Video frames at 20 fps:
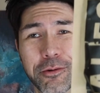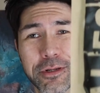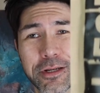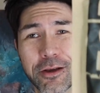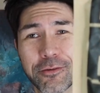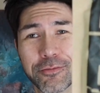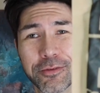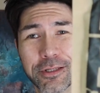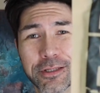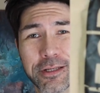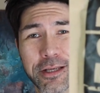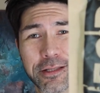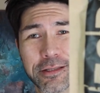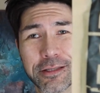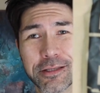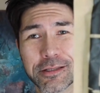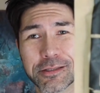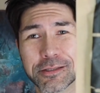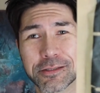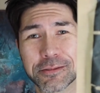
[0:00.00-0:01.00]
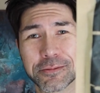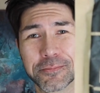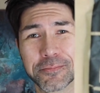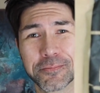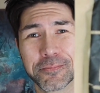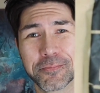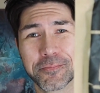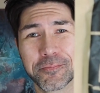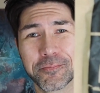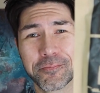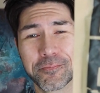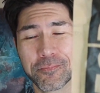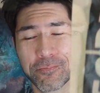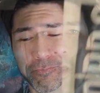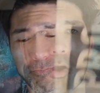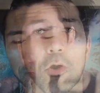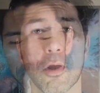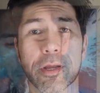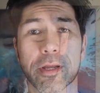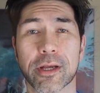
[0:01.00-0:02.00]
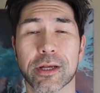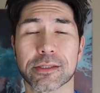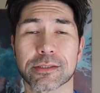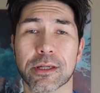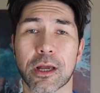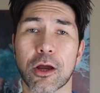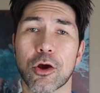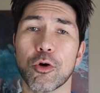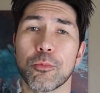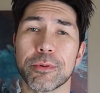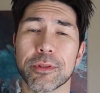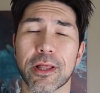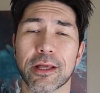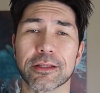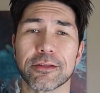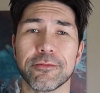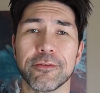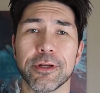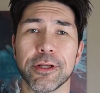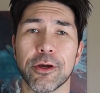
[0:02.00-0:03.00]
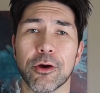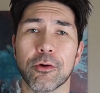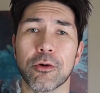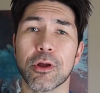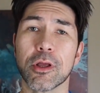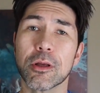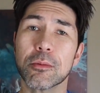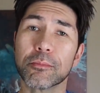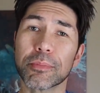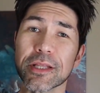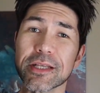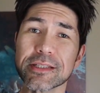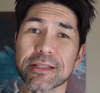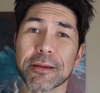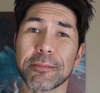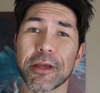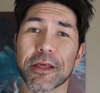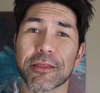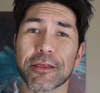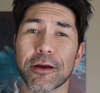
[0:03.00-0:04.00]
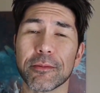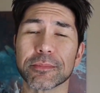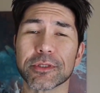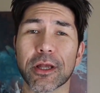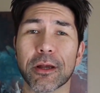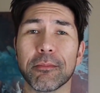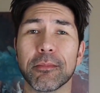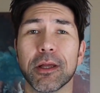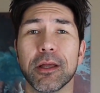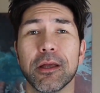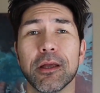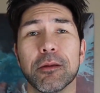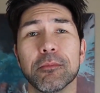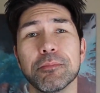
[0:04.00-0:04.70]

would definitely take this. All right, guys. I hope you liked the video. Please give me a thumbs up.